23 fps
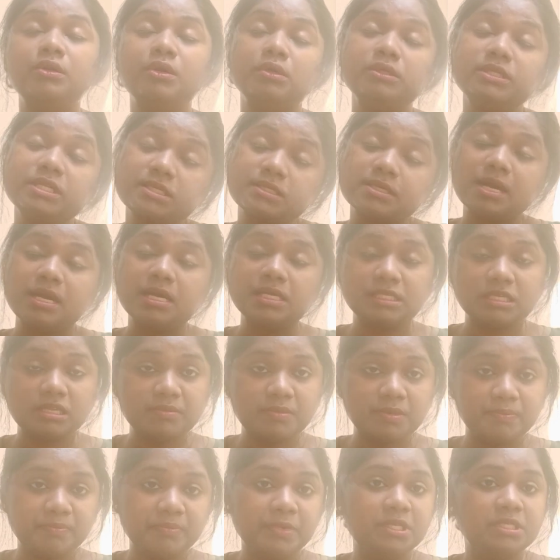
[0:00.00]
discussed
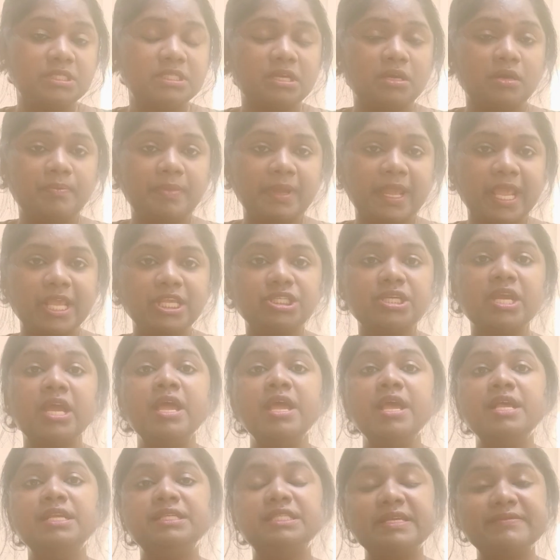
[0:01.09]
in page
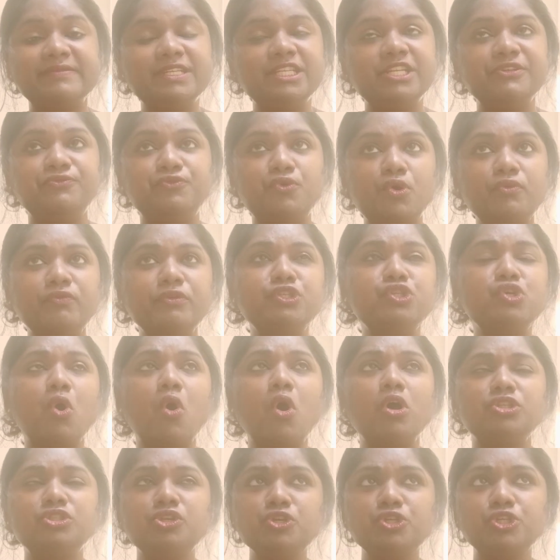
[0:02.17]
74, which
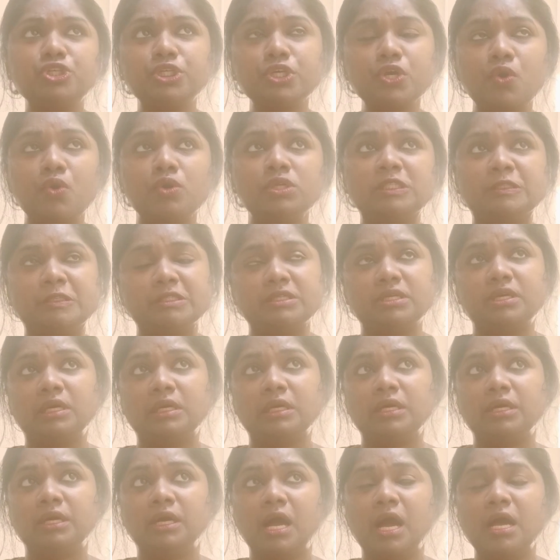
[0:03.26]
also shows
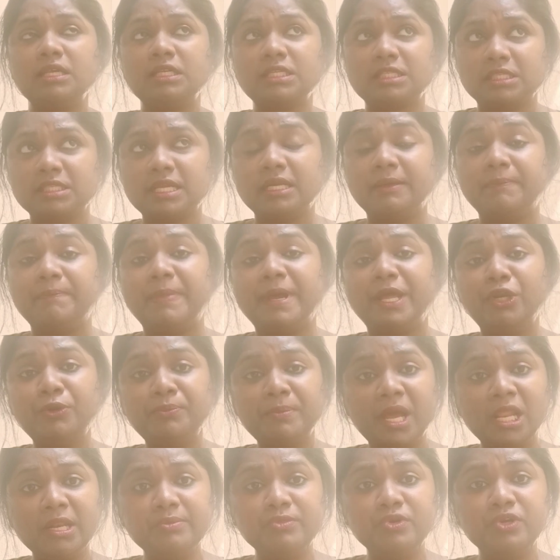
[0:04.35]
us that
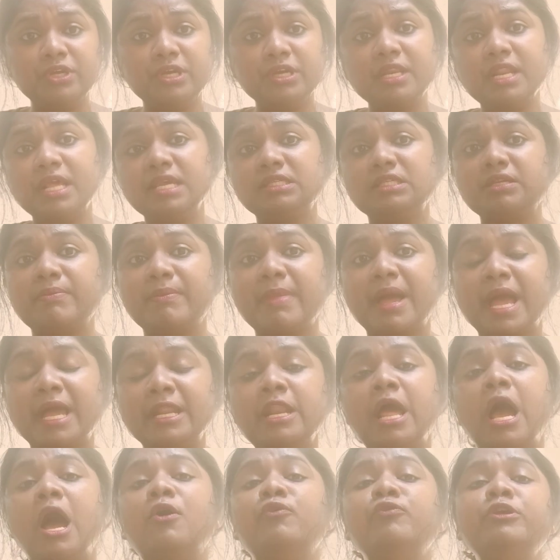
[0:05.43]
Perumal Murugan as a man,
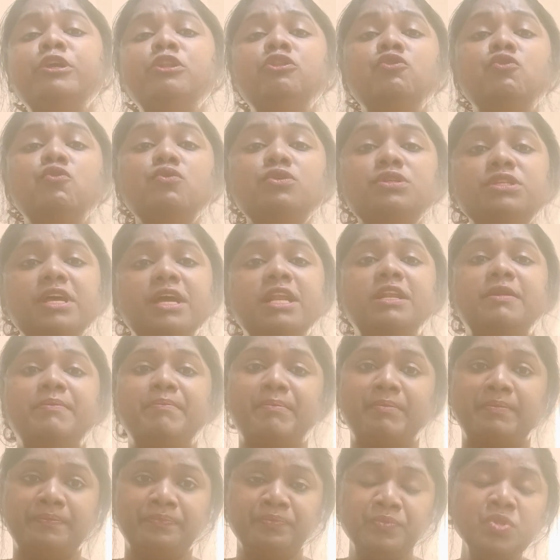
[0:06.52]
how he looks at
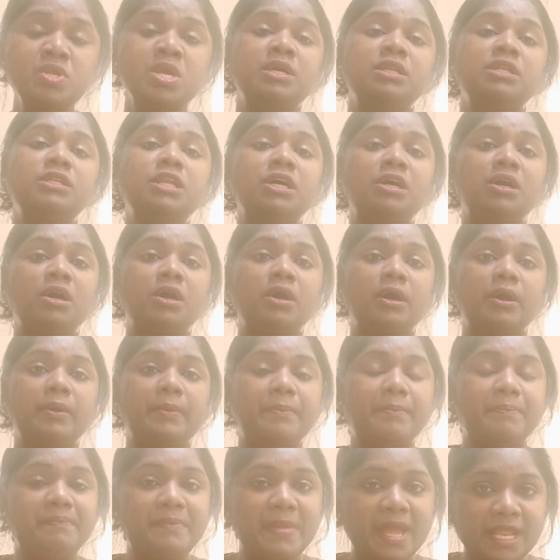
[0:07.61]
the
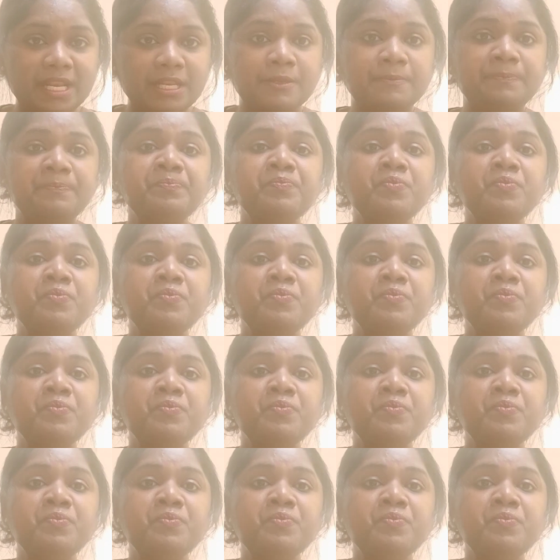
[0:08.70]
men.